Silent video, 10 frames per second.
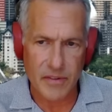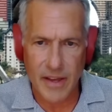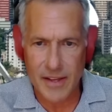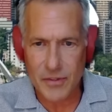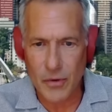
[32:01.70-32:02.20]
of
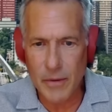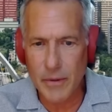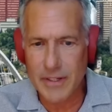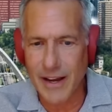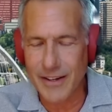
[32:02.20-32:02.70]
that. So he
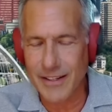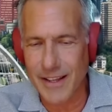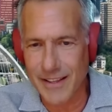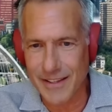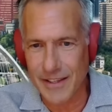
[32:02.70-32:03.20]
would
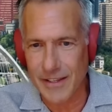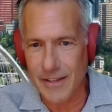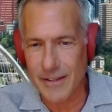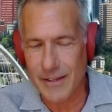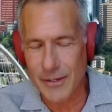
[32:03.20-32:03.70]
calculate
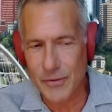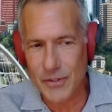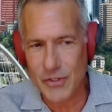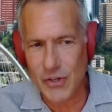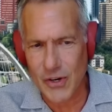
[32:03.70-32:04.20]
the
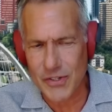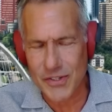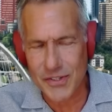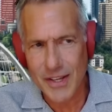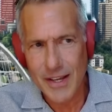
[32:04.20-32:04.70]
interest
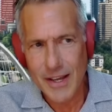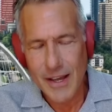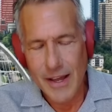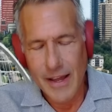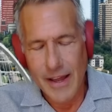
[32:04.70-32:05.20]
charges.
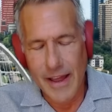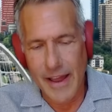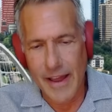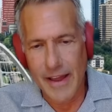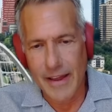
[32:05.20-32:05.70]

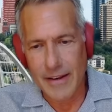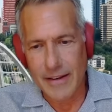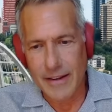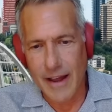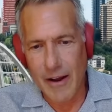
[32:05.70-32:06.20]

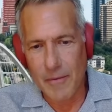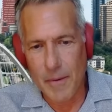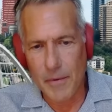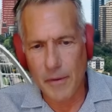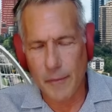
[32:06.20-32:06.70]
And I
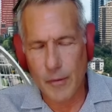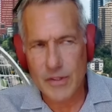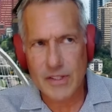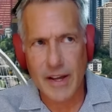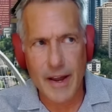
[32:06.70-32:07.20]
remember the
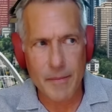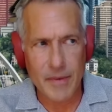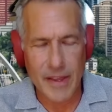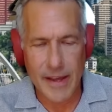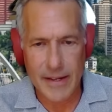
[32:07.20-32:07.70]
first
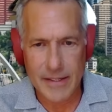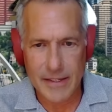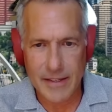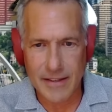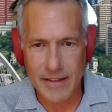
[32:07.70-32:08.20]
time
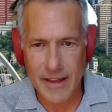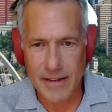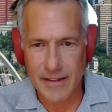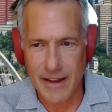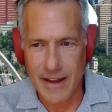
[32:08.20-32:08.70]

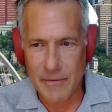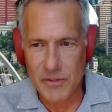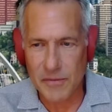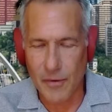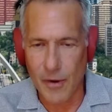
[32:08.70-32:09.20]
that I
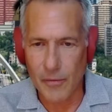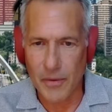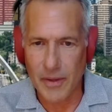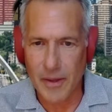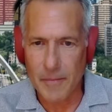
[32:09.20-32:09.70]
was involved
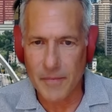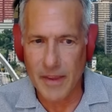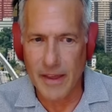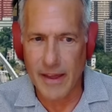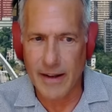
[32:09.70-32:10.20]
with him,
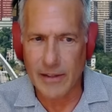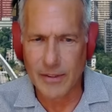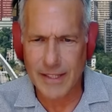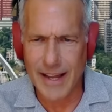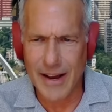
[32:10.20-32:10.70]
and I
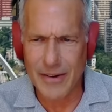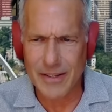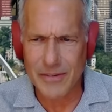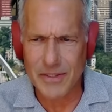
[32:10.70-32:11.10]
looked at how